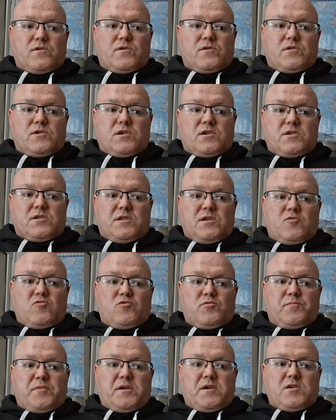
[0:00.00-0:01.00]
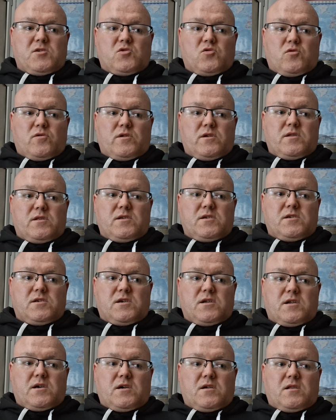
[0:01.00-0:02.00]
It's a snail's pace going to these
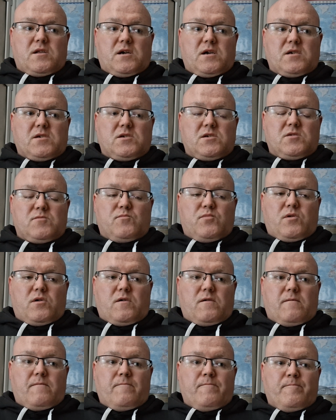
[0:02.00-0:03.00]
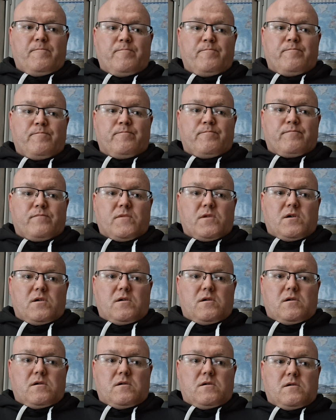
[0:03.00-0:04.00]
kind of classes, but
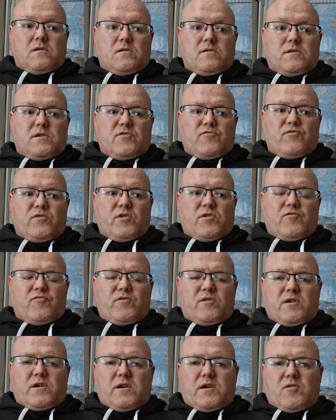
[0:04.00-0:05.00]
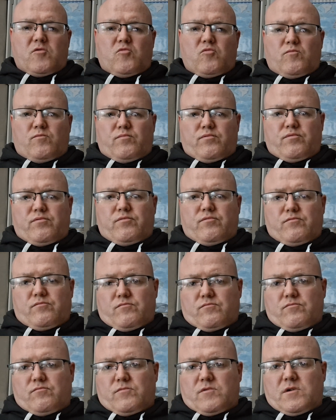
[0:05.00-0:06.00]
they really, really help.
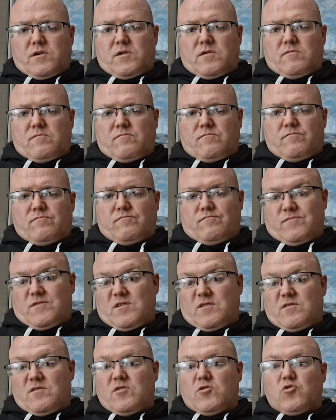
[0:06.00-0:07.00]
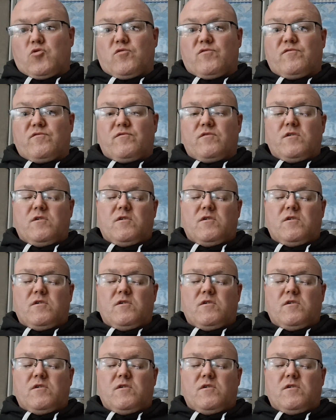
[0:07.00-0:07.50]
They're good.